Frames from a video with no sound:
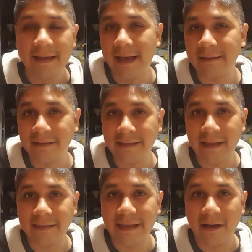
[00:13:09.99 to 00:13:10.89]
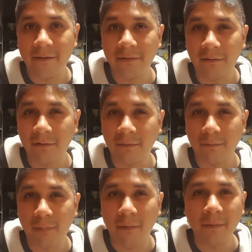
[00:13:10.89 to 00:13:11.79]
As it stands now, there's
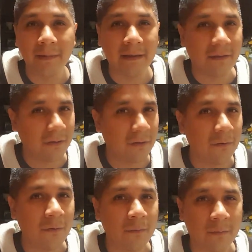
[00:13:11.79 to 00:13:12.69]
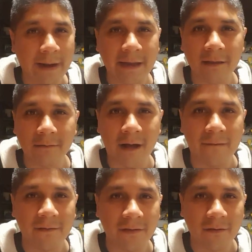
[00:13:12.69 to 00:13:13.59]
probably 2 regular
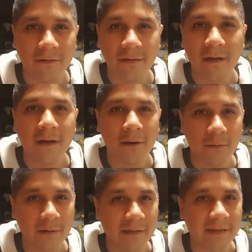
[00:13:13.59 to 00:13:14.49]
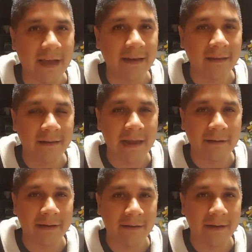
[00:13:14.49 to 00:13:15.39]
officers who are assigned to the
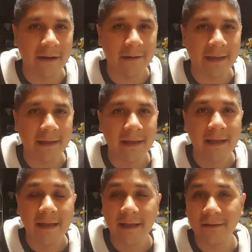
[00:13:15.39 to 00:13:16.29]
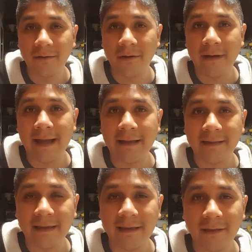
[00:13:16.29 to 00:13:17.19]
downtown area, and so they're
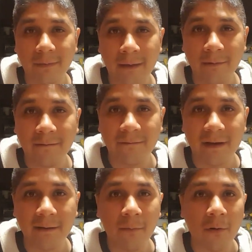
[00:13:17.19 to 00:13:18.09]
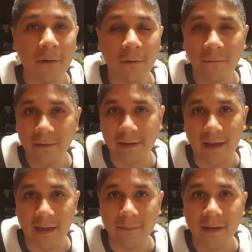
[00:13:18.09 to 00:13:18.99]
asking to be able to fund more
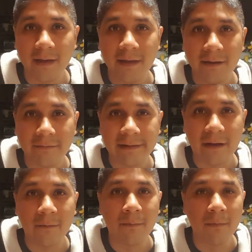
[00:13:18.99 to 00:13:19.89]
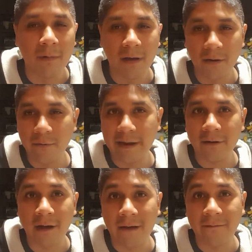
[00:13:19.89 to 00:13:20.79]
overtime to allow a
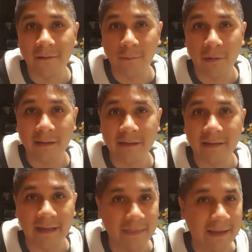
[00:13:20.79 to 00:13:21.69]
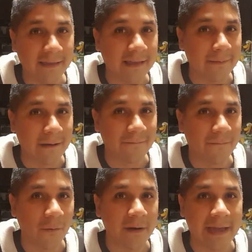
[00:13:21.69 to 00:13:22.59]
greater officer presence. I think it said about
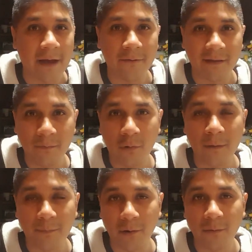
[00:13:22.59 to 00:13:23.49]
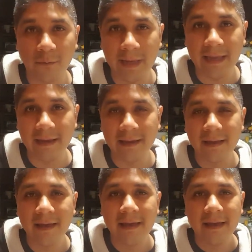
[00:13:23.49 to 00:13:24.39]
40 hours more per week
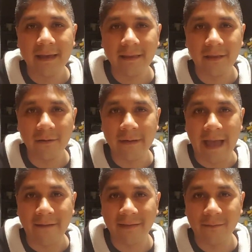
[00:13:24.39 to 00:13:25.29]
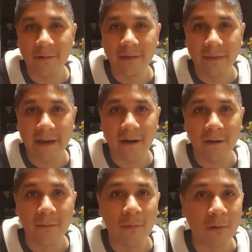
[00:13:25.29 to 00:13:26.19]
to have someone
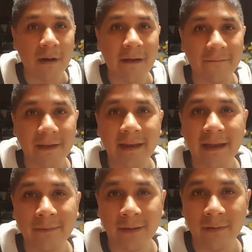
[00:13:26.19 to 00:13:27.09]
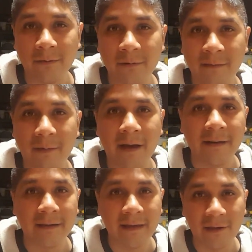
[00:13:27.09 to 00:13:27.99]
there more often and be able to
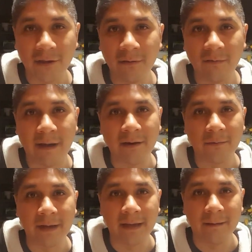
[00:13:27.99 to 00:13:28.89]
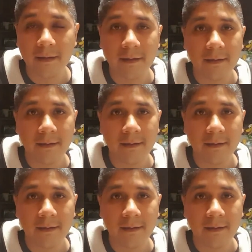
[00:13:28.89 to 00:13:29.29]
respond to issues right away.